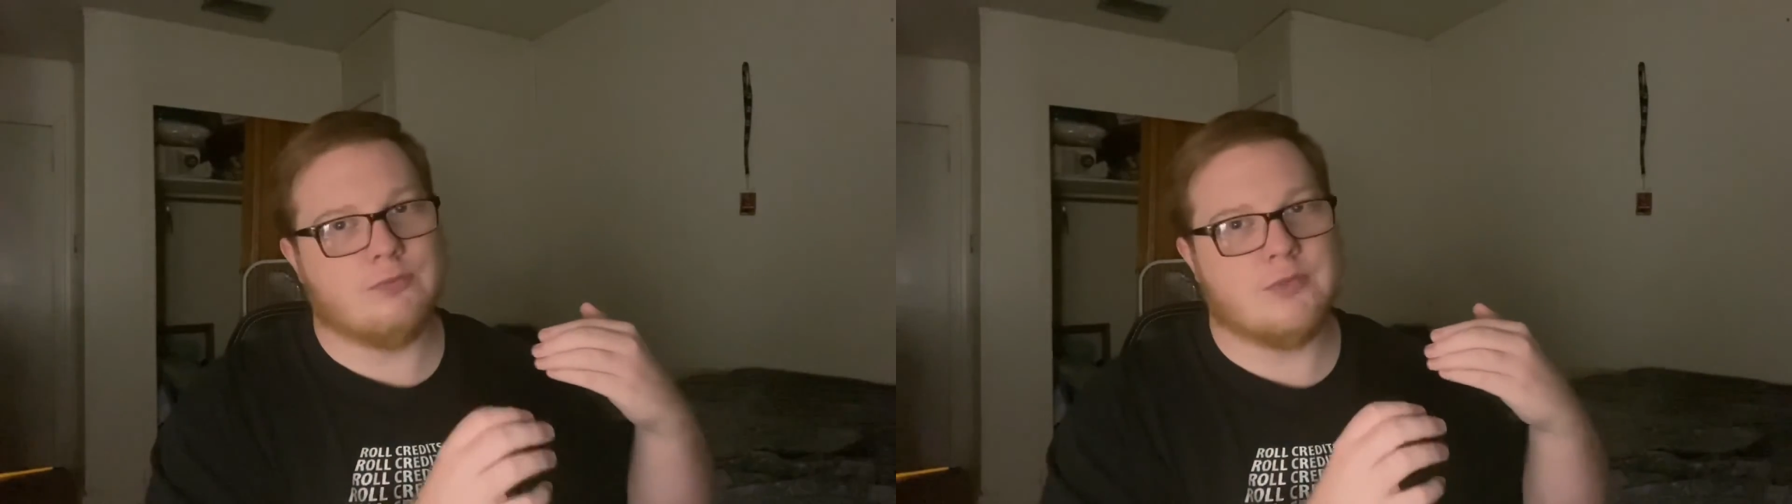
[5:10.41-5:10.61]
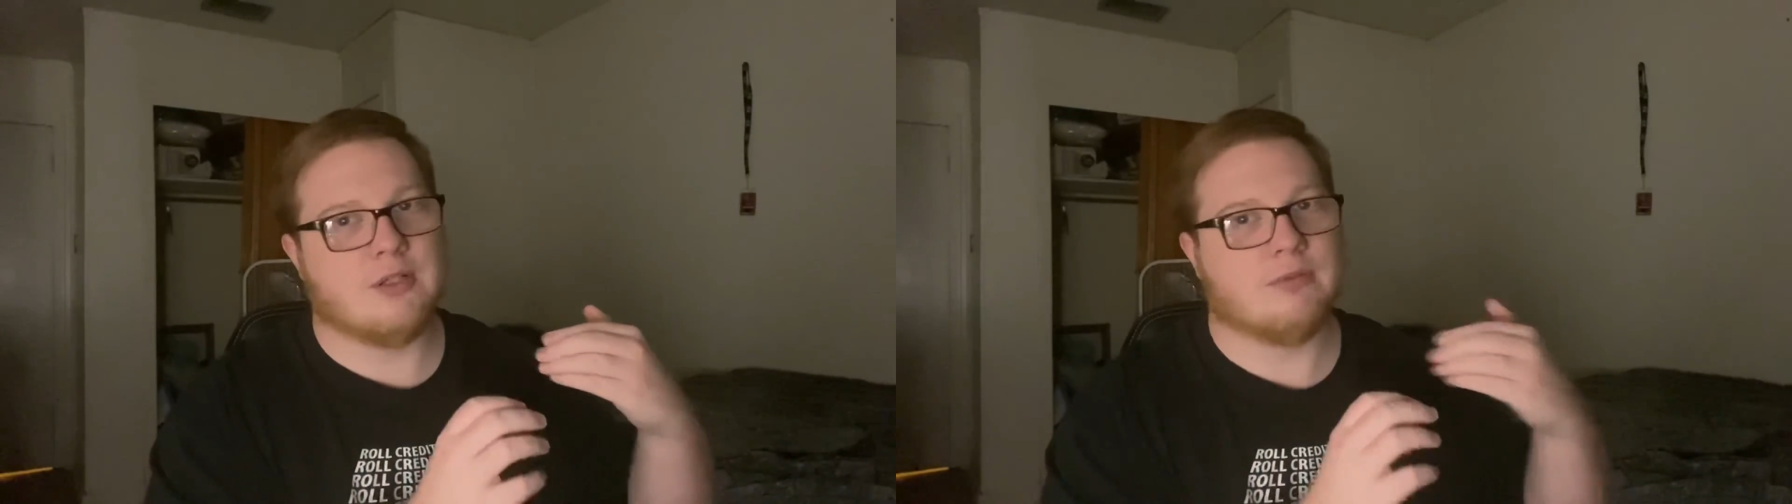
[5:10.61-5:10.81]

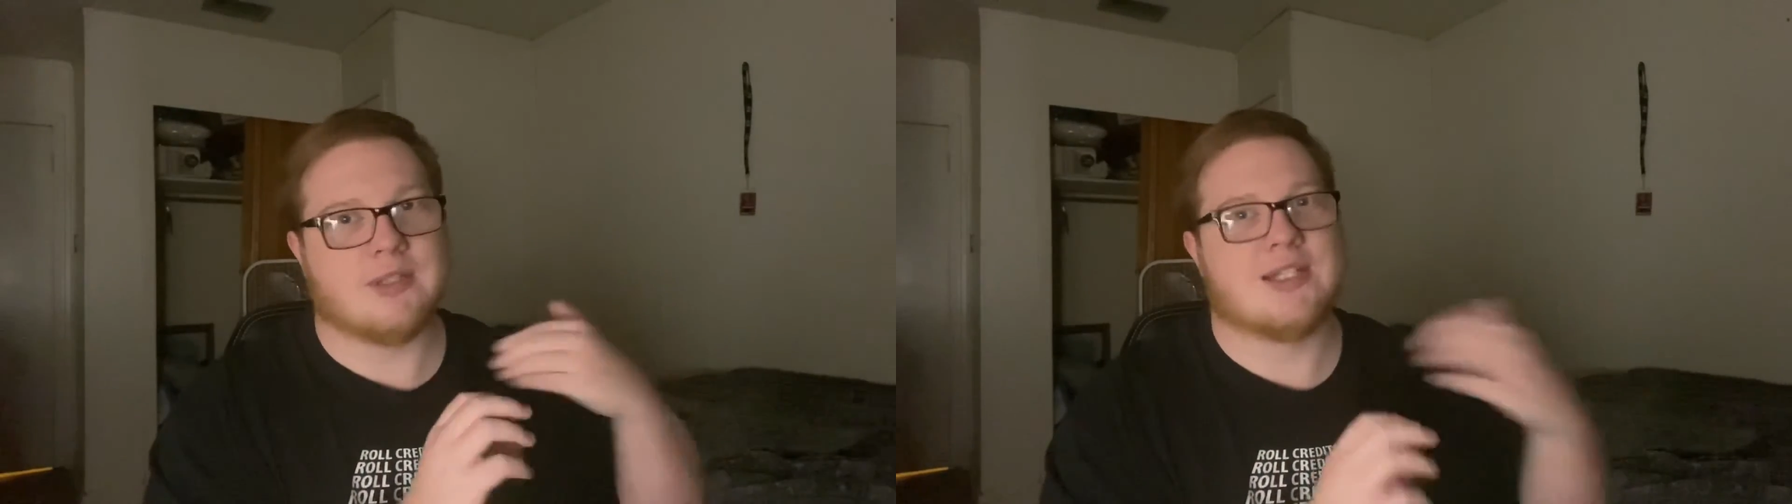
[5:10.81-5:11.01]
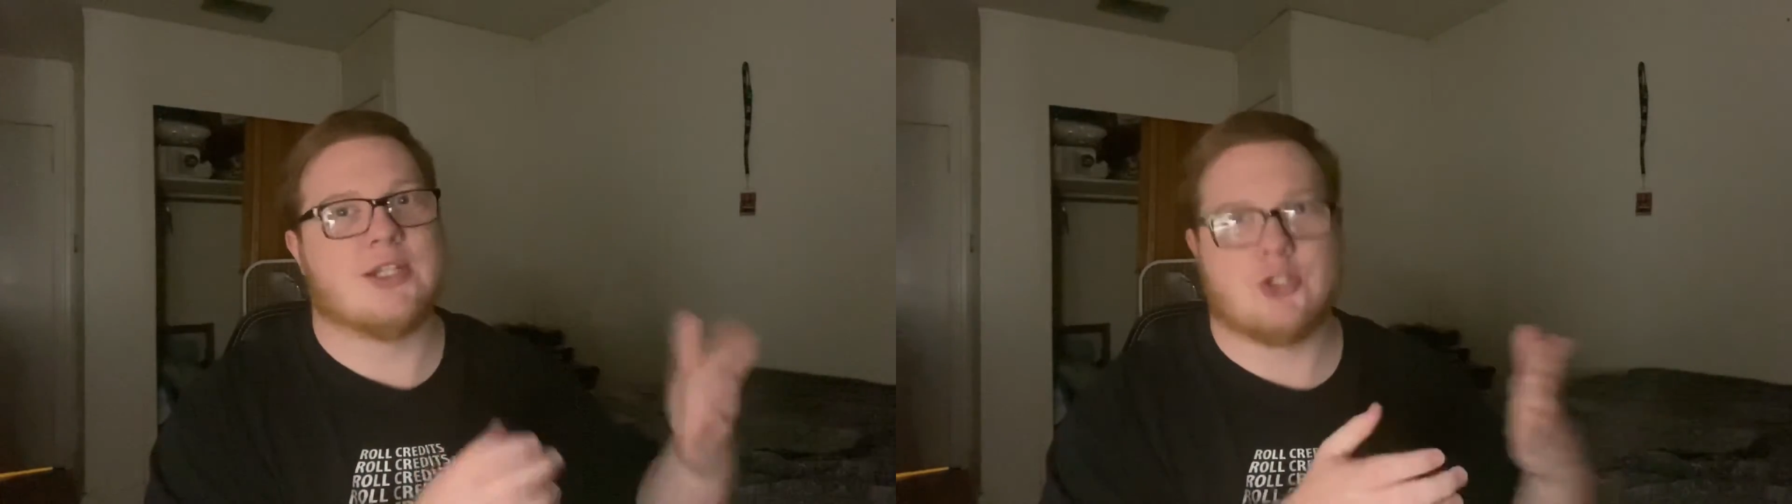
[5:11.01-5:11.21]
you know,
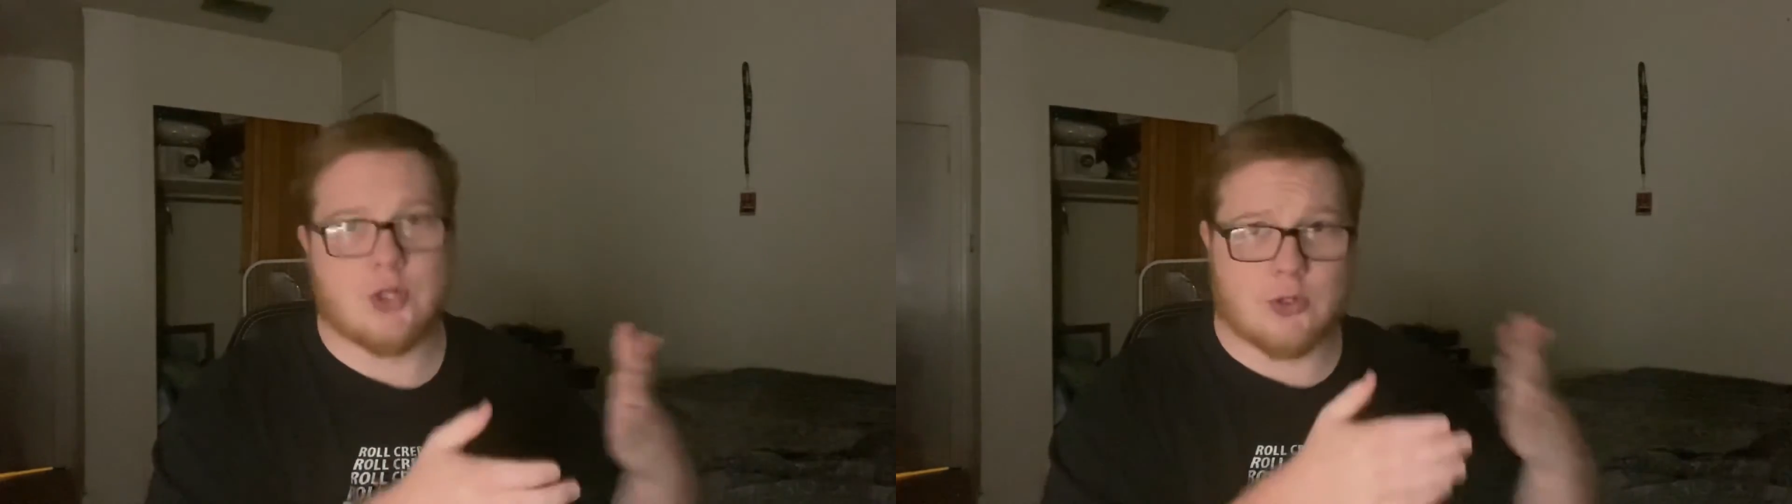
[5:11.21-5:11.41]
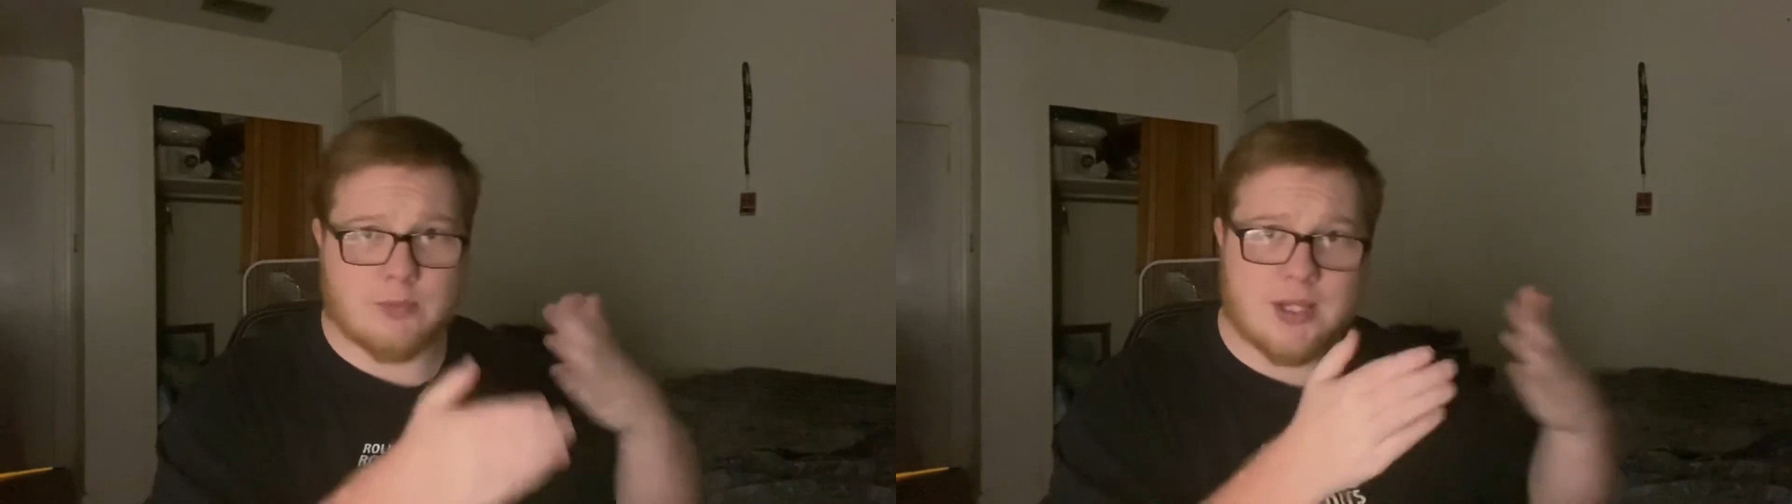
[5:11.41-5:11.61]
because they
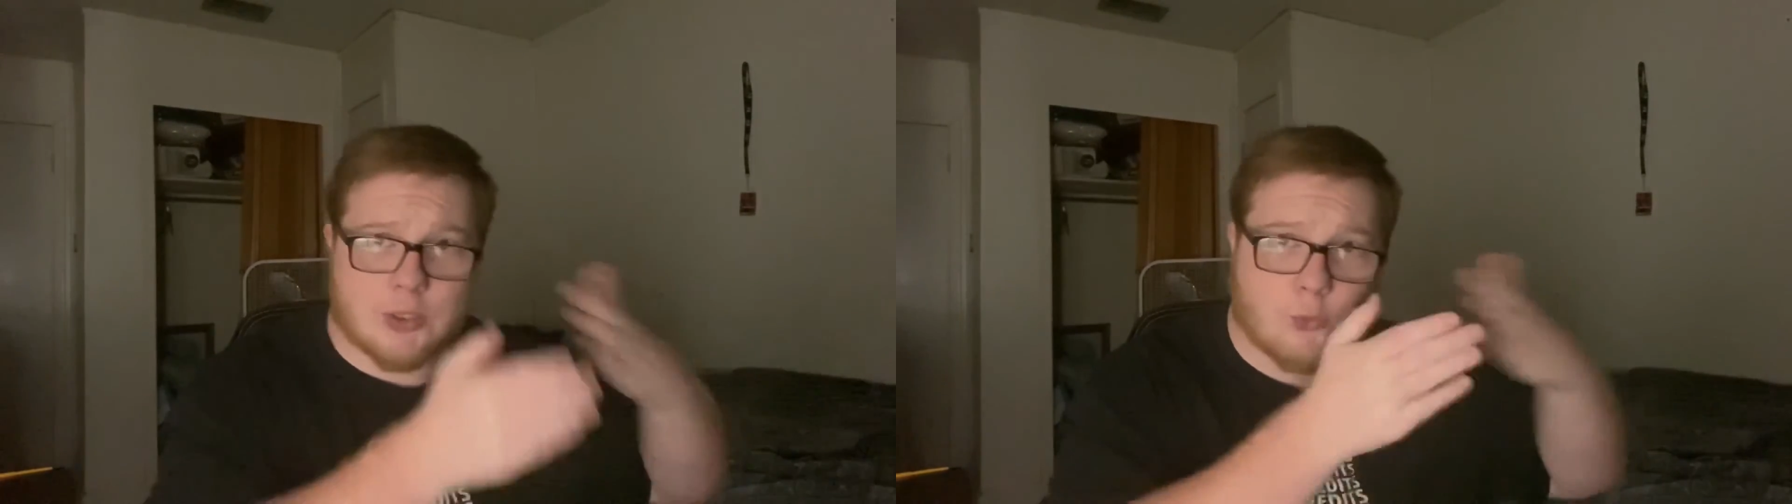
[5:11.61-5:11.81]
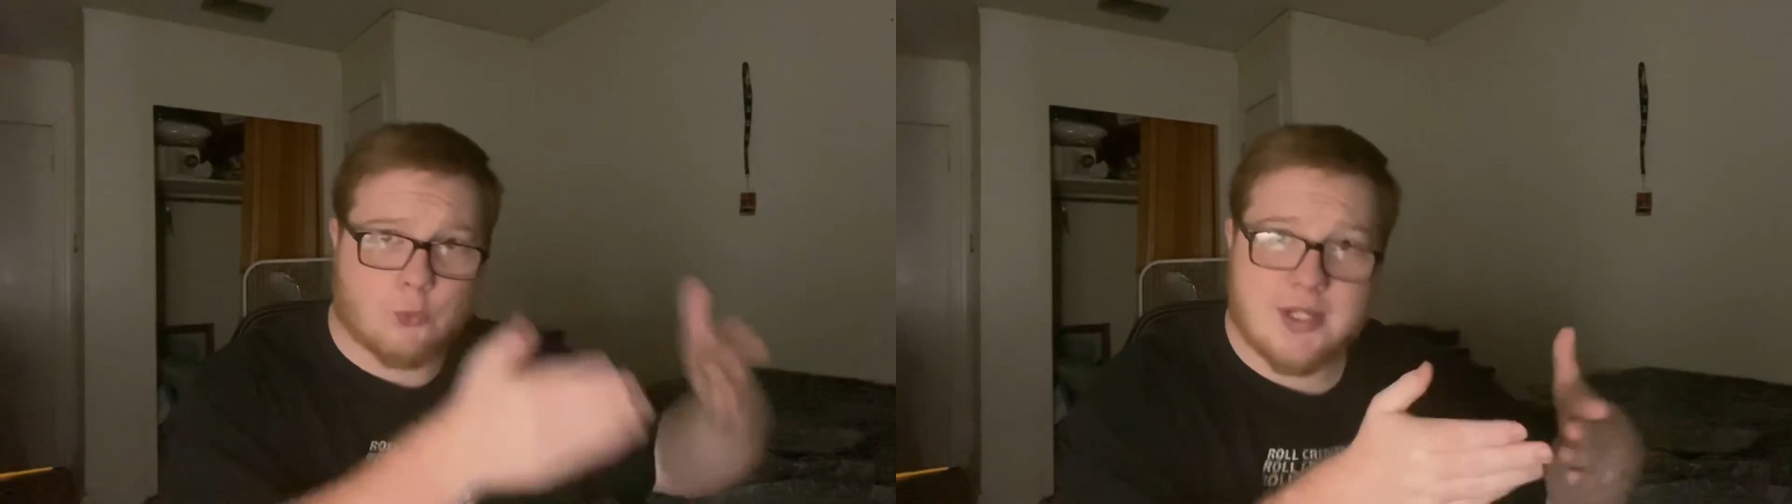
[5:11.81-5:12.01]
showed him in
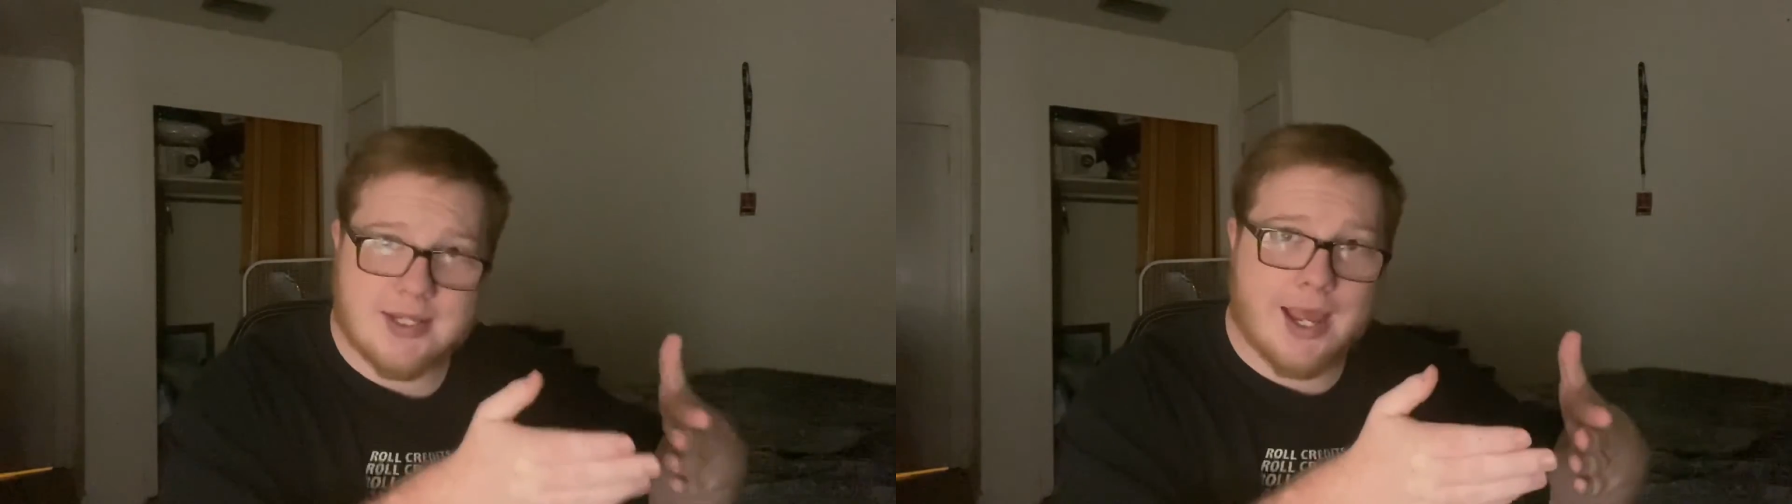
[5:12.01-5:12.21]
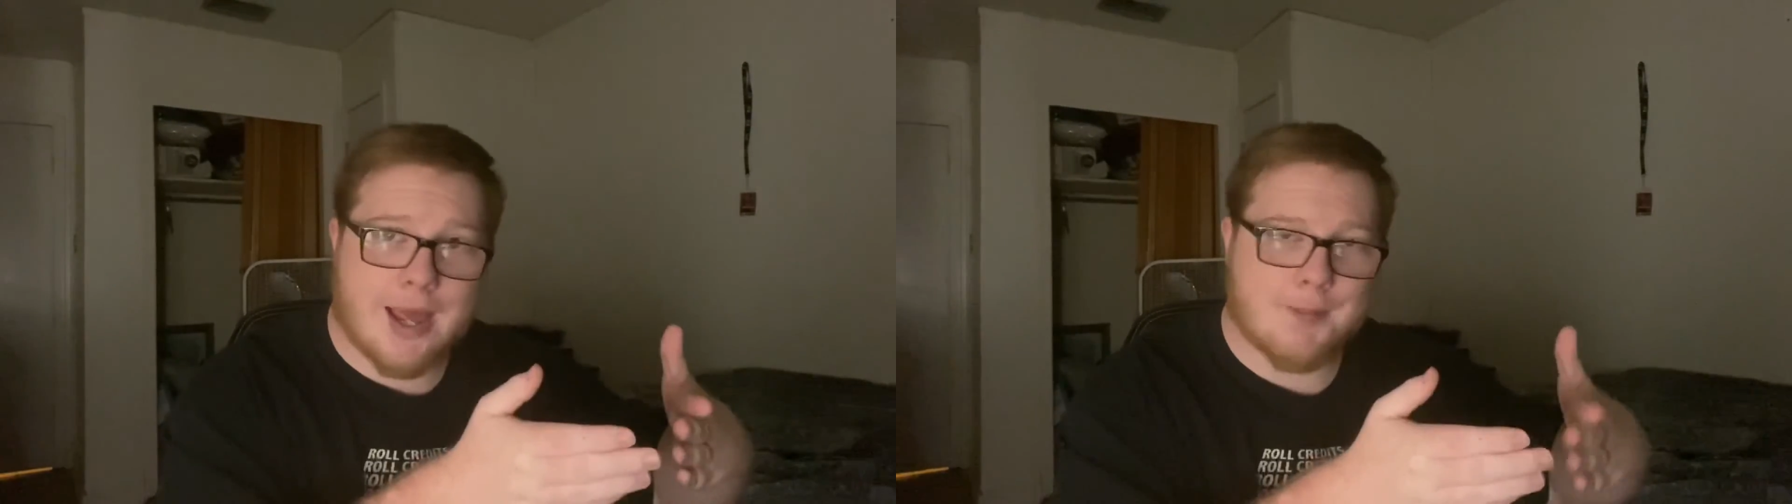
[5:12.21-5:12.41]
the
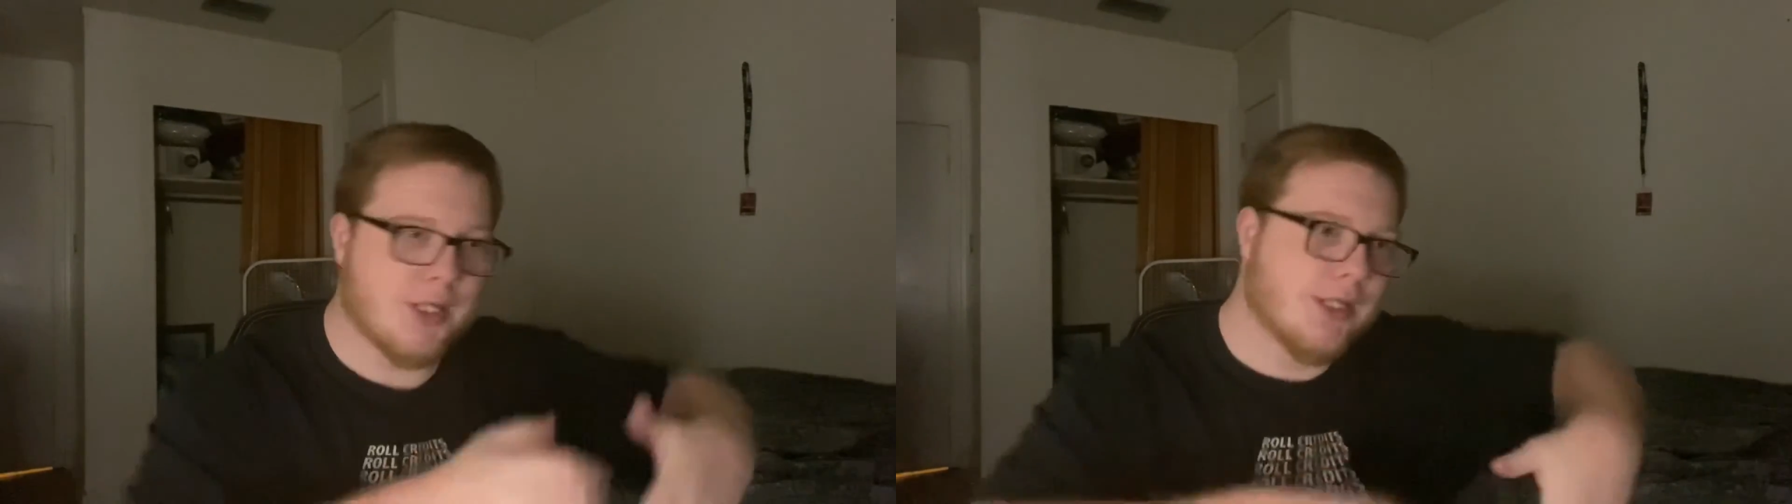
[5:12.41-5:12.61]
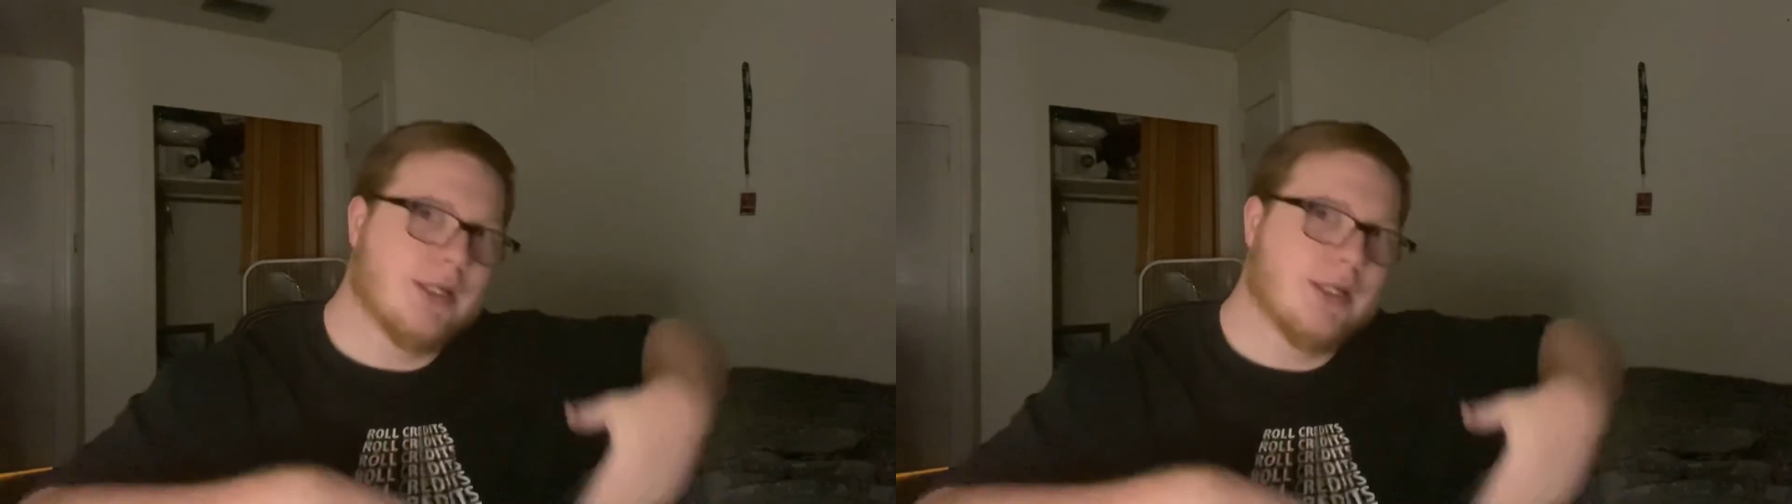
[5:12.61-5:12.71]
recap,